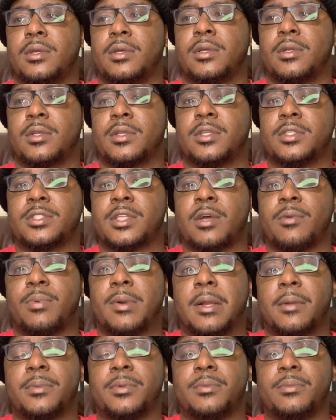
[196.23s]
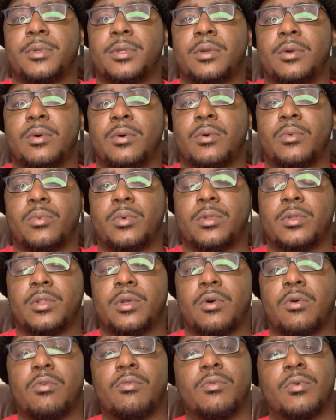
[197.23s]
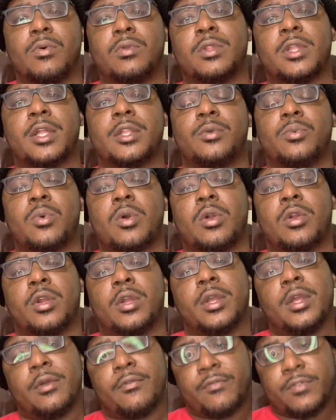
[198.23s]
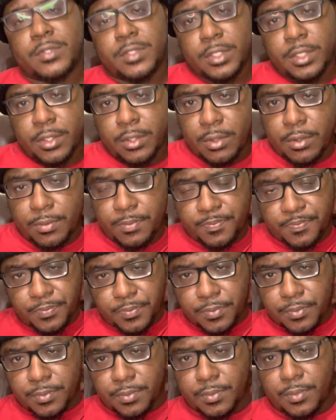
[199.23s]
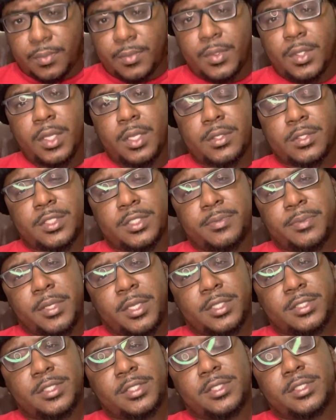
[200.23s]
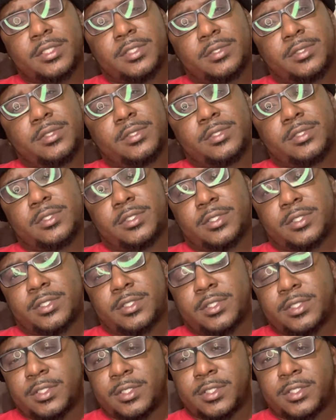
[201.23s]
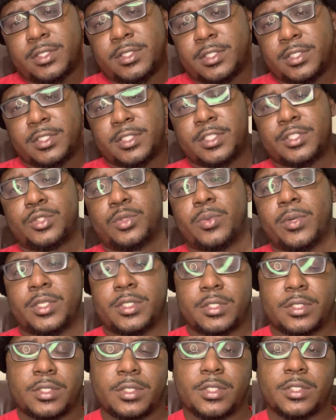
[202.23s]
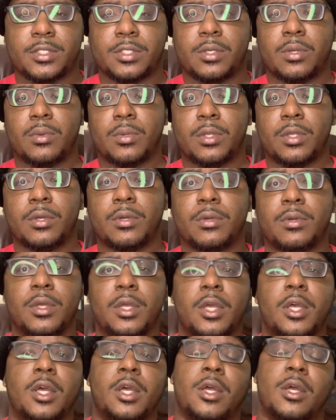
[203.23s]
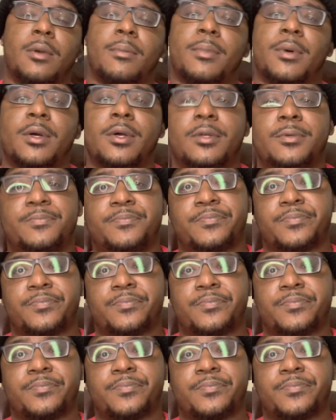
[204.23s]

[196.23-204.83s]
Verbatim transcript: because uh, I'll probably be going with the over on Lonnie Walker and Vassell just because of the the situation that's going on. But